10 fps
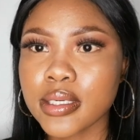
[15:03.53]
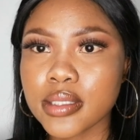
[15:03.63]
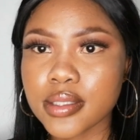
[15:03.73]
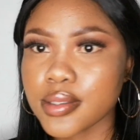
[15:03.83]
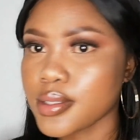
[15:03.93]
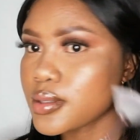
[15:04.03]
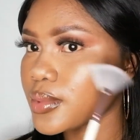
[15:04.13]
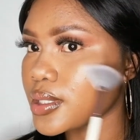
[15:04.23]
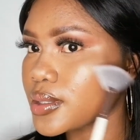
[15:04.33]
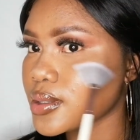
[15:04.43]
Not too
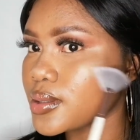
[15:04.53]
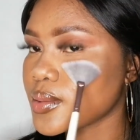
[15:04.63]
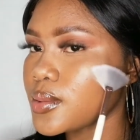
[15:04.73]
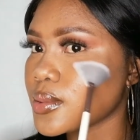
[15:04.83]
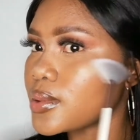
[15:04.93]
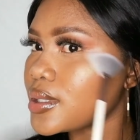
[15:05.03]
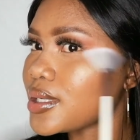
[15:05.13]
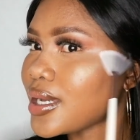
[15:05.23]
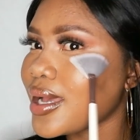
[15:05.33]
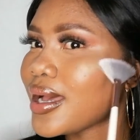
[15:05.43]
much. Ooh.
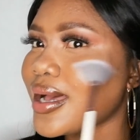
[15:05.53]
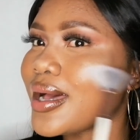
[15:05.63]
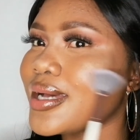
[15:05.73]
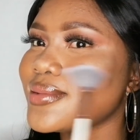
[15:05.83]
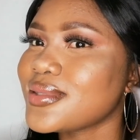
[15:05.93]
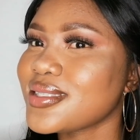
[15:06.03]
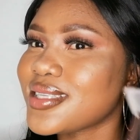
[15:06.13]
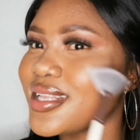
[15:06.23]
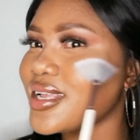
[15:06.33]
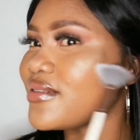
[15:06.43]
I'm just
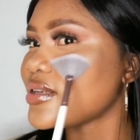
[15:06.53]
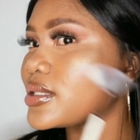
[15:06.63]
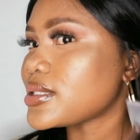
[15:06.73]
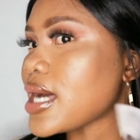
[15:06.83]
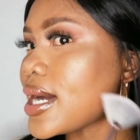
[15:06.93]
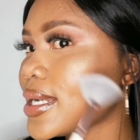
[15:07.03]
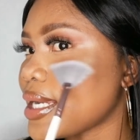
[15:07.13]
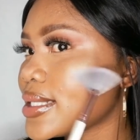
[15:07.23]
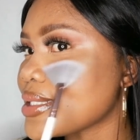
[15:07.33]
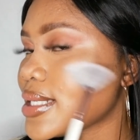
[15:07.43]
just loving this
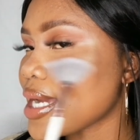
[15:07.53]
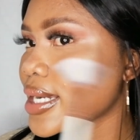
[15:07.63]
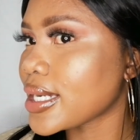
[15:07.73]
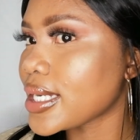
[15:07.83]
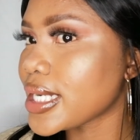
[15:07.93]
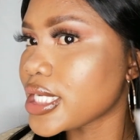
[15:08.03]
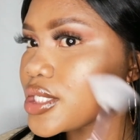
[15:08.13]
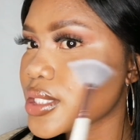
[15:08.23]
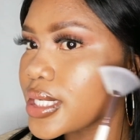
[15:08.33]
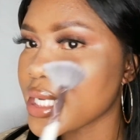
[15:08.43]
highlighter. Like, it
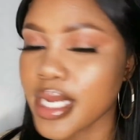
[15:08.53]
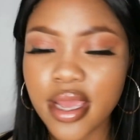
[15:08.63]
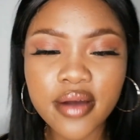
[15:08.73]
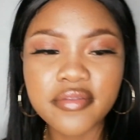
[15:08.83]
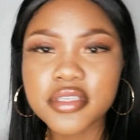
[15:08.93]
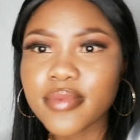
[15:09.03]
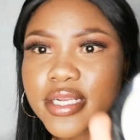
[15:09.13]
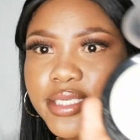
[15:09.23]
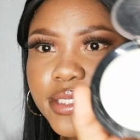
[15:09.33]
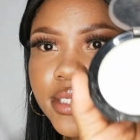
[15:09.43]
literally, for as
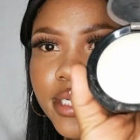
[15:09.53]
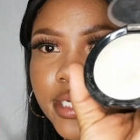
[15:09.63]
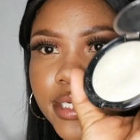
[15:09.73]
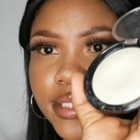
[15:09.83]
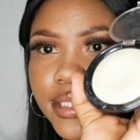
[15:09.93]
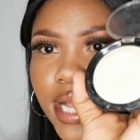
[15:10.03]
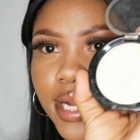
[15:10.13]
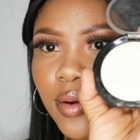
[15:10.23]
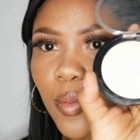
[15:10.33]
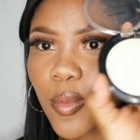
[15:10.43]
much as it looks
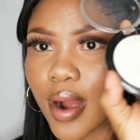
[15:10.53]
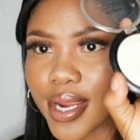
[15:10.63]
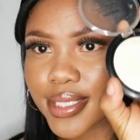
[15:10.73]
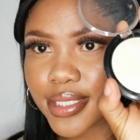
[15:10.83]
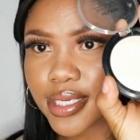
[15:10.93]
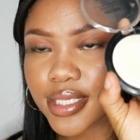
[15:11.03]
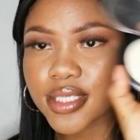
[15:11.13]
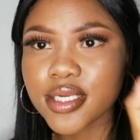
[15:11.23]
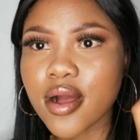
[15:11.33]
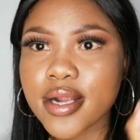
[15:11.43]
like
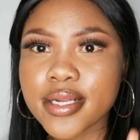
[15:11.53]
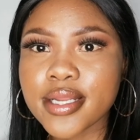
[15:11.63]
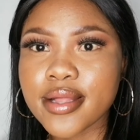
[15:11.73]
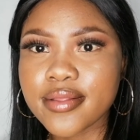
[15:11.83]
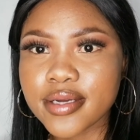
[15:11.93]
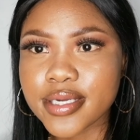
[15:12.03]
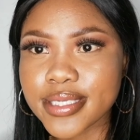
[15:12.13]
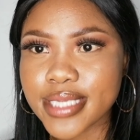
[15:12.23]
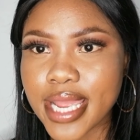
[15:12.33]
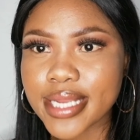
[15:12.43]
whitish on the
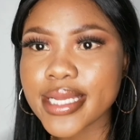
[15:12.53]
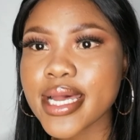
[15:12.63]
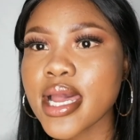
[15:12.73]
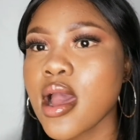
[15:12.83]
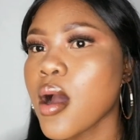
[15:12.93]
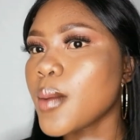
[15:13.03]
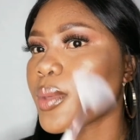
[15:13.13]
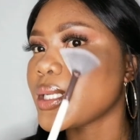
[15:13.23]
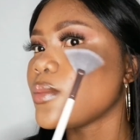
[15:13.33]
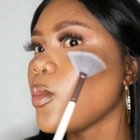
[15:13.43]
container,
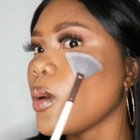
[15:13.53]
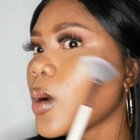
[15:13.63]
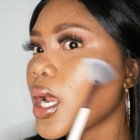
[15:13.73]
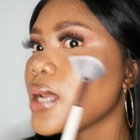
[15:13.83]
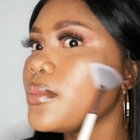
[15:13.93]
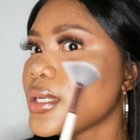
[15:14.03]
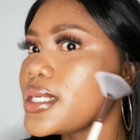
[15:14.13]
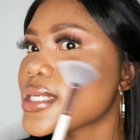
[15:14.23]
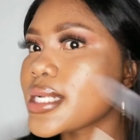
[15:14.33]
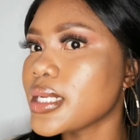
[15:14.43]
but
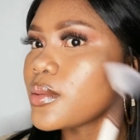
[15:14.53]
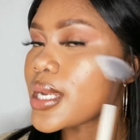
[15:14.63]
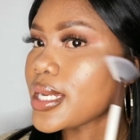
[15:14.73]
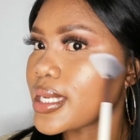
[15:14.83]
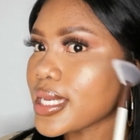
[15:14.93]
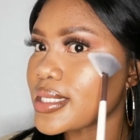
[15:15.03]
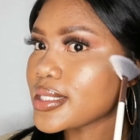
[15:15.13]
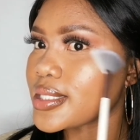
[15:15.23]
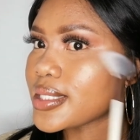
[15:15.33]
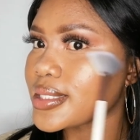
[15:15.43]
immediately when it gets
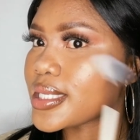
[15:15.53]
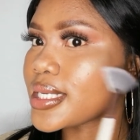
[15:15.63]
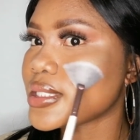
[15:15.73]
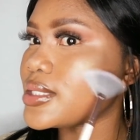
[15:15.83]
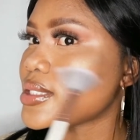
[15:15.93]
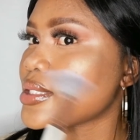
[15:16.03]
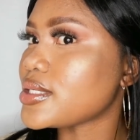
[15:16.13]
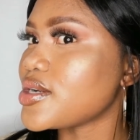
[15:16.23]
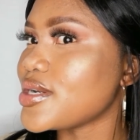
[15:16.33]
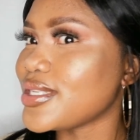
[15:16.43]
to your skin, it just
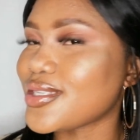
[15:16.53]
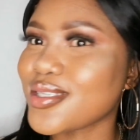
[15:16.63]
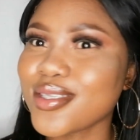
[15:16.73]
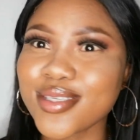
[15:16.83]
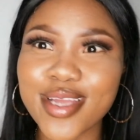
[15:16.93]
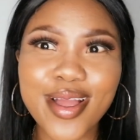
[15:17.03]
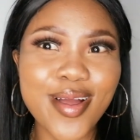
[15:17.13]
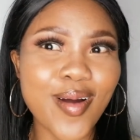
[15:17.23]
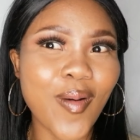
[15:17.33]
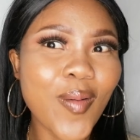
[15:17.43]
turns
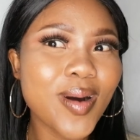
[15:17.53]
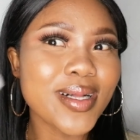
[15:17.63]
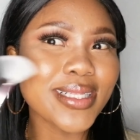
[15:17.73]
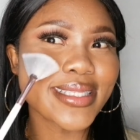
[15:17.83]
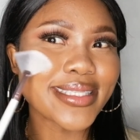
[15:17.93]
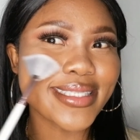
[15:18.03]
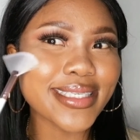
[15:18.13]
gold.